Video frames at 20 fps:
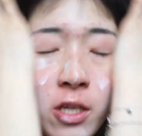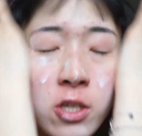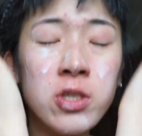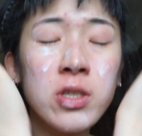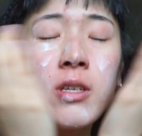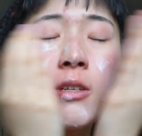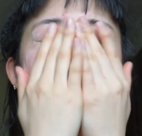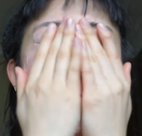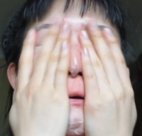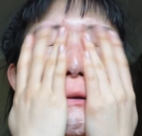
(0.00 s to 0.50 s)

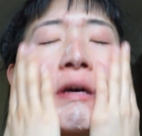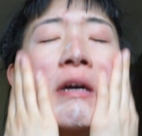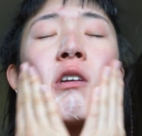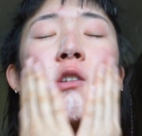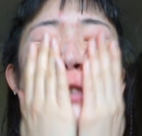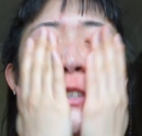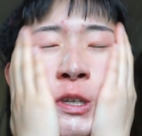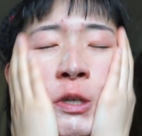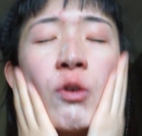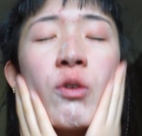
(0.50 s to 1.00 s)
usually do
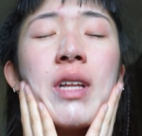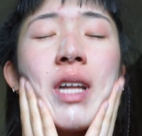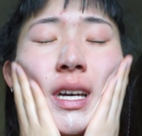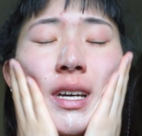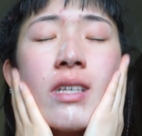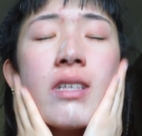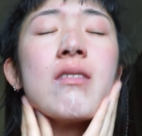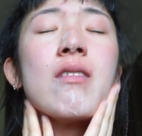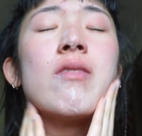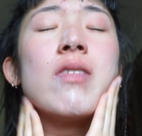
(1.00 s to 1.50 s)
like 2
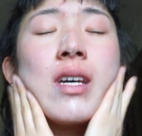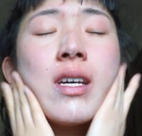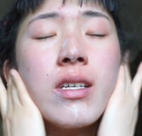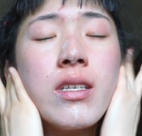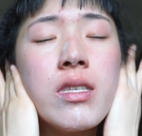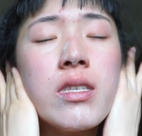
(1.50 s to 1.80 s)
layers of this,